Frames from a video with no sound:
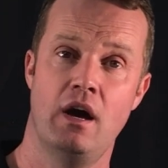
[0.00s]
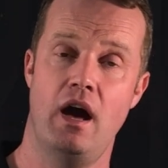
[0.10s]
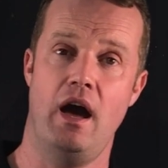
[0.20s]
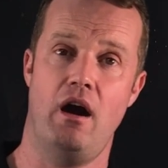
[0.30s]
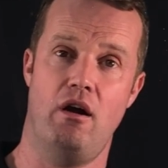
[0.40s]

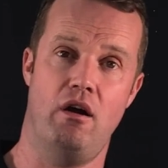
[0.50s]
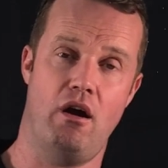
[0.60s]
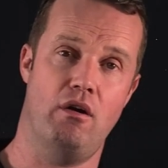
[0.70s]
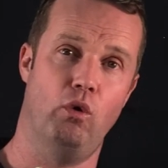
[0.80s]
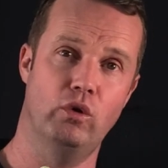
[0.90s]

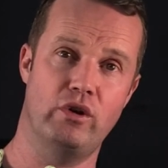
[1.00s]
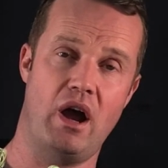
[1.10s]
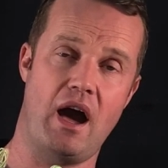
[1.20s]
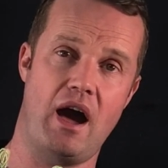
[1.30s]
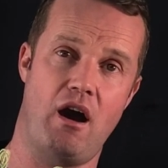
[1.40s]
our older
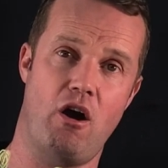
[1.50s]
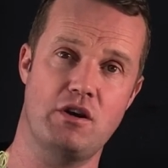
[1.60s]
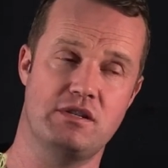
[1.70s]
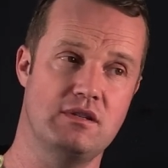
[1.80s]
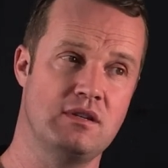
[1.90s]

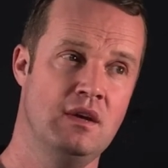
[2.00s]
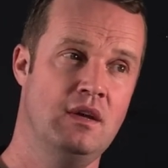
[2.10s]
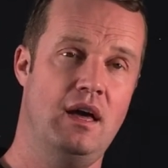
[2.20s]
horses,